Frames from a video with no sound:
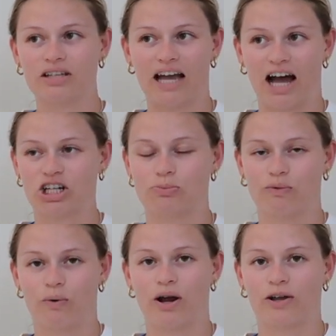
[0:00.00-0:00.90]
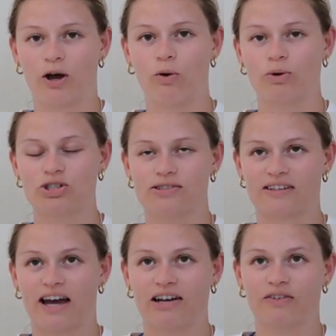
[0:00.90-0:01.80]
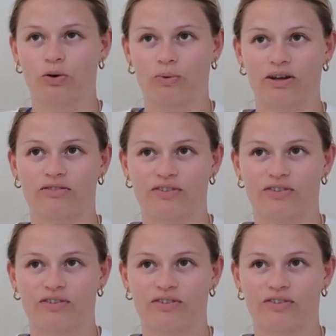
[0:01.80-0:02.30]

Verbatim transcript: cash before I go, which is kind of annoying and